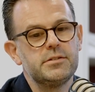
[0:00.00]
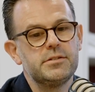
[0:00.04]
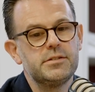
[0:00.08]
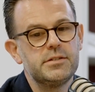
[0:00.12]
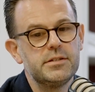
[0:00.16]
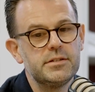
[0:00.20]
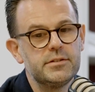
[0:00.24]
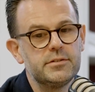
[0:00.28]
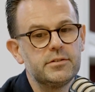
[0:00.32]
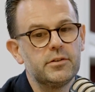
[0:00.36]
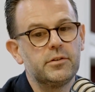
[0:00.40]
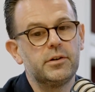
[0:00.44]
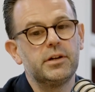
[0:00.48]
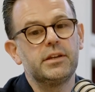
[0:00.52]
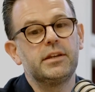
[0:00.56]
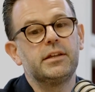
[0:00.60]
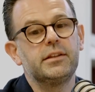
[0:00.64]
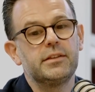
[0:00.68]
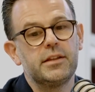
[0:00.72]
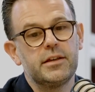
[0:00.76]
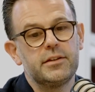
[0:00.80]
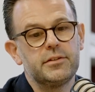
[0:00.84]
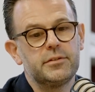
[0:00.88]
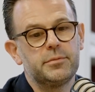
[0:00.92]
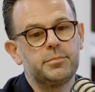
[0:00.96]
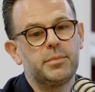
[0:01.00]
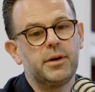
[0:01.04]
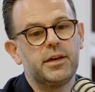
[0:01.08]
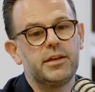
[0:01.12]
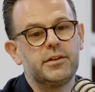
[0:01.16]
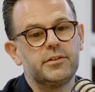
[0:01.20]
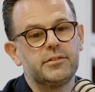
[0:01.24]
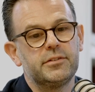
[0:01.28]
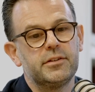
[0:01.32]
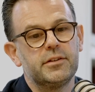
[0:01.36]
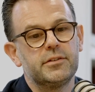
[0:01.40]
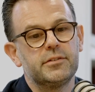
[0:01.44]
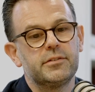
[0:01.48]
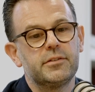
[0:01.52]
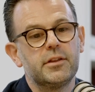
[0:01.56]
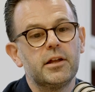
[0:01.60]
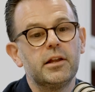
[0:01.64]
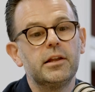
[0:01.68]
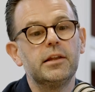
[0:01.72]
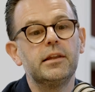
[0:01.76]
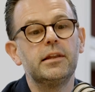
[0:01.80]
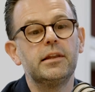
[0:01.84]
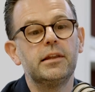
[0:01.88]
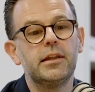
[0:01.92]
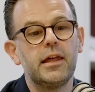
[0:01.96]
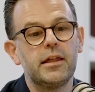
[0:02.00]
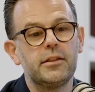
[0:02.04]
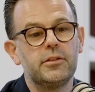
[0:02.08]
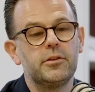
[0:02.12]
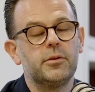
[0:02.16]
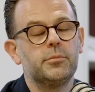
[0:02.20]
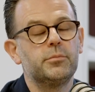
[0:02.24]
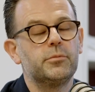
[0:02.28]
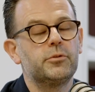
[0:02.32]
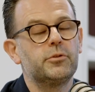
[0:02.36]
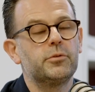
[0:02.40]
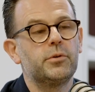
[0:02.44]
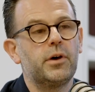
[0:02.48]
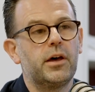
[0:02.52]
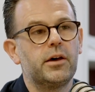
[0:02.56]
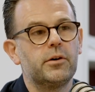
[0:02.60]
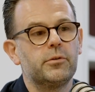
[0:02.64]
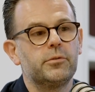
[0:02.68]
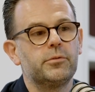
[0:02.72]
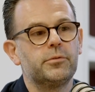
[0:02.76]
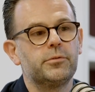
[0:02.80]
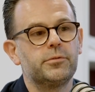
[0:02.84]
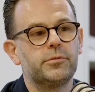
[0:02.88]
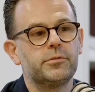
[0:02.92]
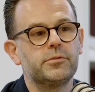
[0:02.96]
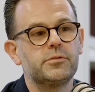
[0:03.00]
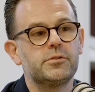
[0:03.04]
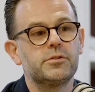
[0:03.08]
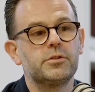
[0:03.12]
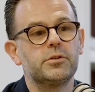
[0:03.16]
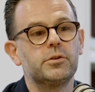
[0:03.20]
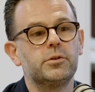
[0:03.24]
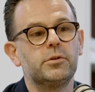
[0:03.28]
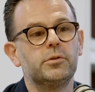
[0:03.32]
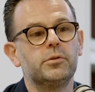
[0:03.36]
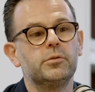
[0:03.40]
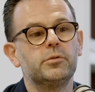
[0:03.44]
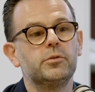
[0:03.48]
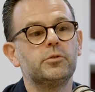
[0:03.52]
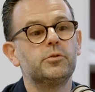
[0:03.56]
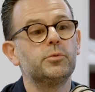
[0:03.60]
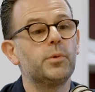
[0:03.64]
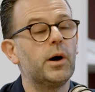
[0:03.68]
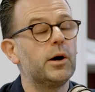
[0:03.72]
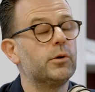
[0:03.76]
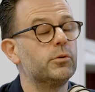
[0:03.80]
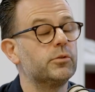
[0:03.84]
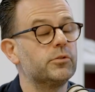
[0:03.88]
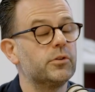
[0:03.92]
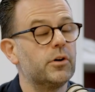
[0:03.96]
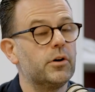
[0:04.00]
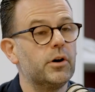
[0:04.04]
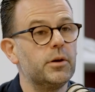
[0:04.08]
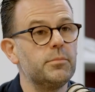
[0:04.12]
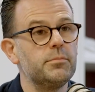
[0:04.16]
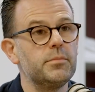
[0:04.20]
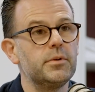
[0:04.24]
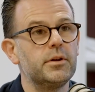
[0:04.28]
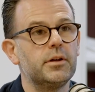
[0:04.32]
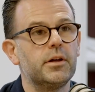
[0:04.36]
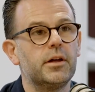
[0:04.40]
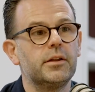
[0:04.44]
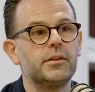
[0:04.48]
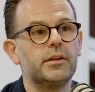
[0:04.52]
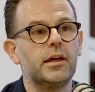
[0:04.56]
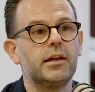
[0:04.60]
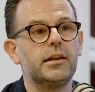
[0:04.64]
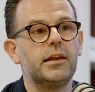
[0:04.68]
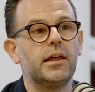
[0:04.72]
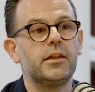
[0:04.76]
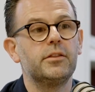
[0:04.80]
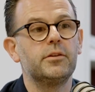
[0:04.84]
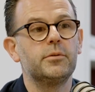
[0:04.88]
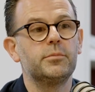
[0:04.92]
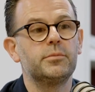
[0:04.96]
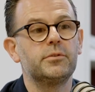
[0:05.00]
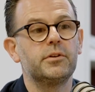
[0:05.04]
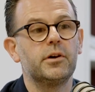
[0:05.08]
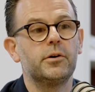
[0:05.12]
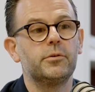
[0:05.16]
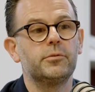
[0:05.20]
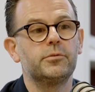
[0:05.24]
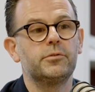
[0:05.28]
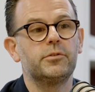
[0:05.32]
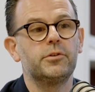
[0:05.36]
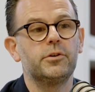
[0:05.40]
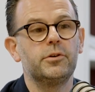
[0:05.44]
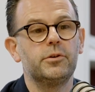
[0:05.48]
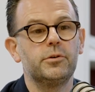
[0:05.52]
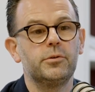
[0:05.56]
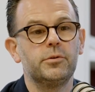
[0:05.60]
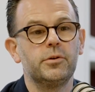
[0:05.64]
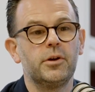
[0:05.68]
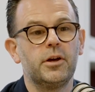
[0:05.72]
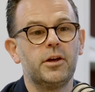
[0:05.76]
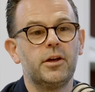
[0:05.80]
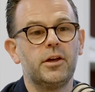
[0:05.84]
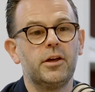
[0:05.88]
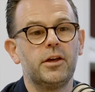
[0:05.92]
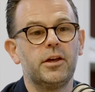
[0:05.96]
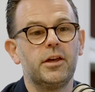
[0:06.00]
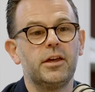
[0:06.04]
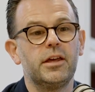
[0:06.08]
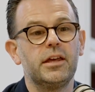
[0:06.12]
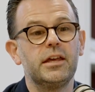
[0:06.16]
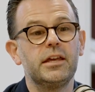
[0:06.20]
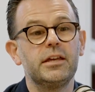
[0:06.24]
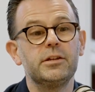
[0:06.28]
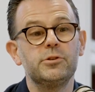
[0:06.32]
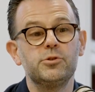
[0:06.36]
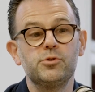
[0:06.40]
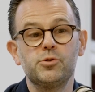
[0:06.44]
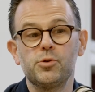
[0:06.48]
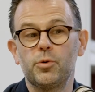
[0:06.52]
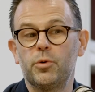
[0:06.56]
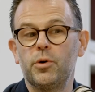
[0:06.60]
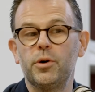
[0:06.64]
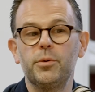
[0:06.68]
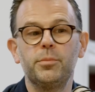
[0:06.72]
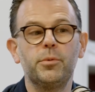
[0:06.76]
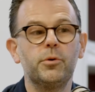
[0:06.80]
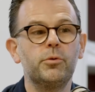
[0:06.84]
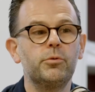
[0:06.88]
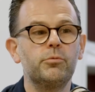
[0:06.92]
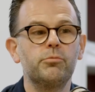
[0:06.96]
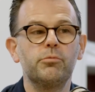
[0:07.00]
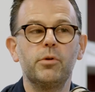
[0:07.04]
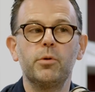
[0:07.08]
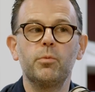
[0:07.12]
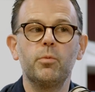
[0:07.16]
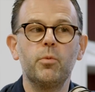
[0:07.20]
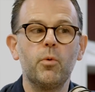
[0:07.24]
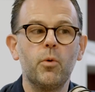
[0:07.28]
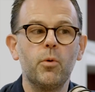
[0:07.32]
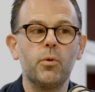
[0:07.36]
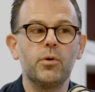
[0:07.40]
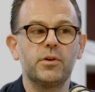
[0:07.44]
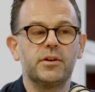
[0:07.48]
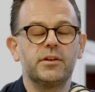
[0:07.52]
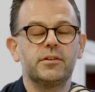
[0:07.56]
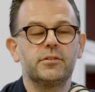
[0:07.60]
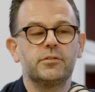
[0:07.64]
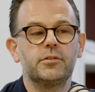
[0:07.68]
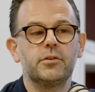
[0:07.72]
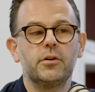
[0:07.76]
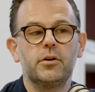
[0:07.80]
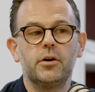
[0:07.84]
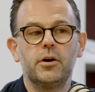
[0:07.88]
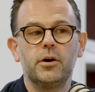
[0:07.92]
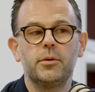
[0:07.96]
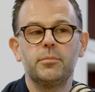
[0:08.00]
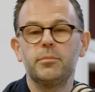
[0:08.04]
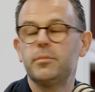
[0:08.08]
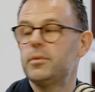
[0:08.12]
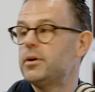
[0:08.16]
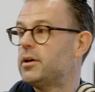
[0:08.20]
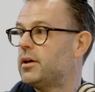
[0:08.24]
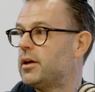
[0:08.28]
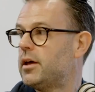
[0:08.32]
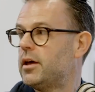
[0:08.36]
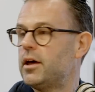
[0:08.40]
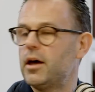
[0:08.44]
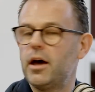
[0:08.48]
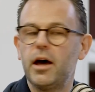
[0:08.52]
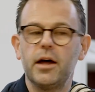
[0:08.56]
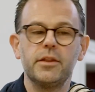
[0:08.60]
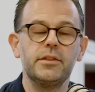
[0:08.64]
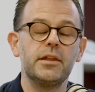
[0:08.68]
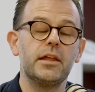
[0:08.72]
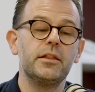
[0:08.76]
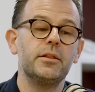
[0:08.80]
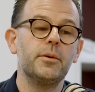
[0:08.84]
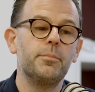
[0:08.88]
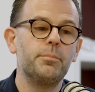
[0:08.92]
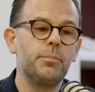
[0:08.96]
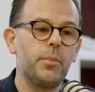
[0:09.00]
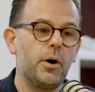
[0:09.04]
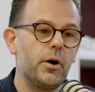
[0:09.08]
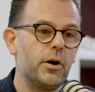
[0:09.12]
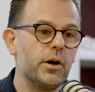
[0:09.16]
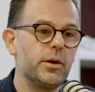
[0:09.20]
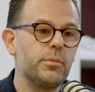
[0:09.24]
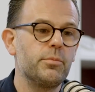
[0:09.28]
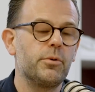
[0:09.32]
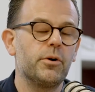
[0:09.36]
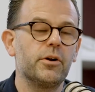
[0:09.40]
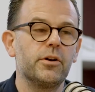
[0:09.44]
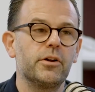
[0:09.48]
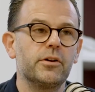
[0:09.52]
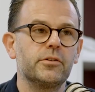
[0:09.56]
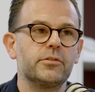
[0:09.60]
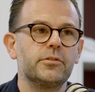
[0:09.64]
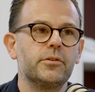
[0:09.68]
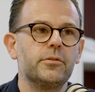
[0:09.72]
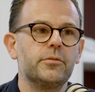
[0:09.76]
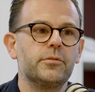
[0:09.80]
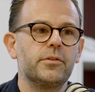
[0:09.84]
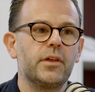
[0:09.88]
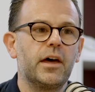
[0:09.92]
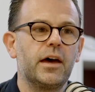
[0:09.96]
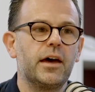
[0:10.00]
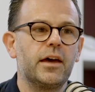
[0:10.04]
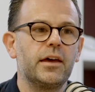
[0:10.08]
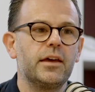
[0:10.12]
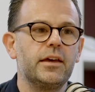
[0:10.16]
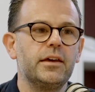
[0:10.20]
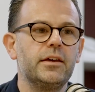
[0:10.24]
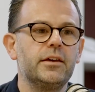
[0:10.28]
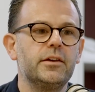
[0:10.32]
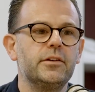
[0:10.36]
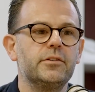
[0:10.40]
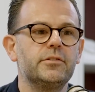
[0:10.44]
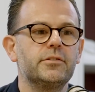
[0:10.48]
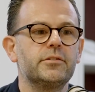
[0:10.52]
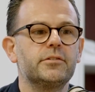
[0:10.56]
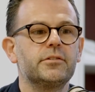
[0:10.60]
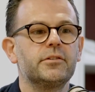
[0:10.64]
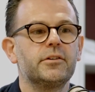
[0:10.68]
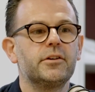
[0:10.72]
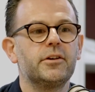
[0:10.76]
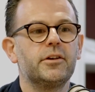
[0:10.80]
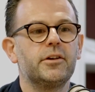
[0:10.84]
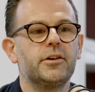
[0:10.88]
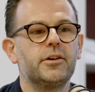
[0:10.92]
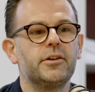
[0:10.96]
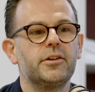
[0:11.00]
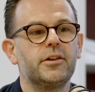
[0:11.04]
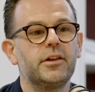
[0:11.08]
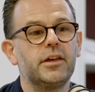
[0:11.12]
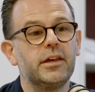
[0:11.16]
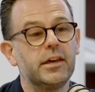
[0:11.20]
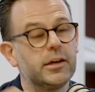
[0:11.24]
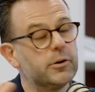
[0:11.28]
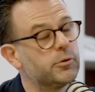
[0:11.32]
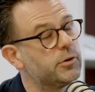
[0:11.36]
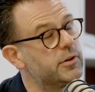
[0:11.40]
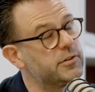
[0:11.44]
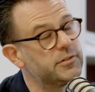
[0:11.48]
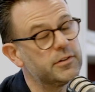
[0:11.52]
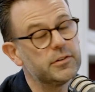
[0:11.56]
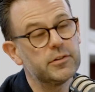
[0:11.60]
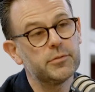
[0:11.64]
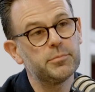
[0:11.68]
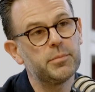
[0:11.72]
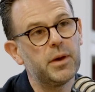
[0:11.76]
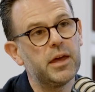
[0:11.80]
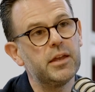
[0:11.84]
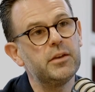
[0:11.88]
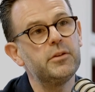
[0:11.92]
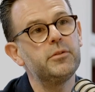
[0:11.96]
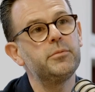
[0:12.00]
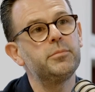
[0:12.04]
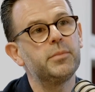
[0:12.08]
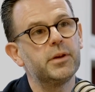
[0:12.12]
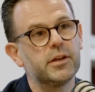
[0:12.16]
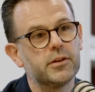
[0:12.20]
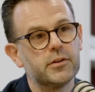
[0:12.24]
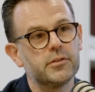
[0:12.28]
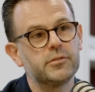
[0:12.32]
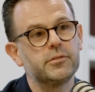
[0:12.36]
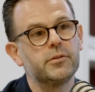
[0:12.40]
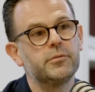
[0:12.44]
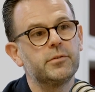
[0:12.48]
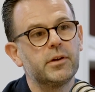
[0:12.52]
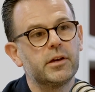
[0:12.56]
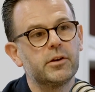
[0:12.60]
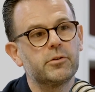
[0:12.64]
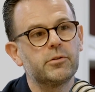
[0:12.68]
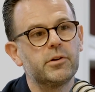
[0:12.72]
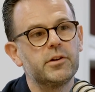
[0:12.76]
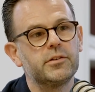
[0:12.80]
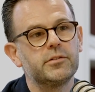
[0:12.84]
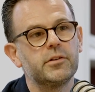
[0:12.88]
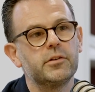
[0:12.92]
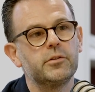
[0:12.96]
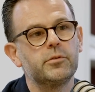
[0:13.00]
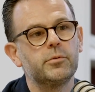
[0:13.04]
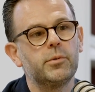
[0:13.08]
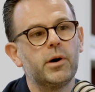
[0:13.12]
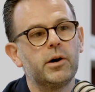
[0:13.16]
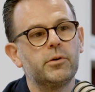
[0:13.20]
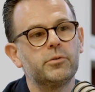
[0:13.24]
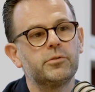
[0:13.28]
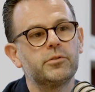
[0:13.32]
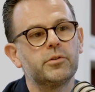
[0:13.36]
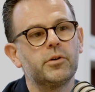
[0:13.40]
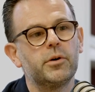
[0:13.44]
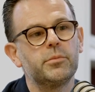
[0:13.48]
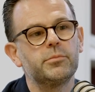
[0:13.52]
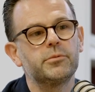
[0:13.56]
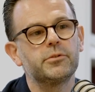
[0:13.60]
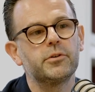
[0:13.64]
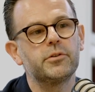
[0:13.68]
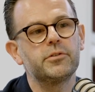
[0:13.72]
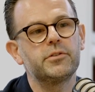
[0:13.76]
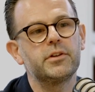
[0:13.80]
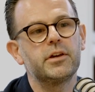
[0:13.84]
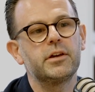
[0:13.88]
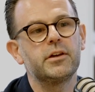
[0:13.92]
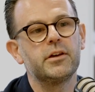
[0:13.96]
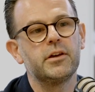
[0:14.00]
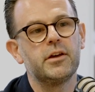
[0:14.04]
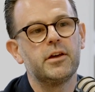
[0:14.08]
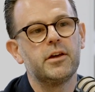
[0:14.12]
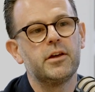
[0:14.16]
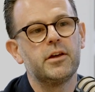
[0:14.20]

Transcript: designing these spaces that lend themselves to dwell time and they lend themselves to enjoyable, rewarding time. And then the byproduct of that is increase in spend because of increase in dwell time. So I think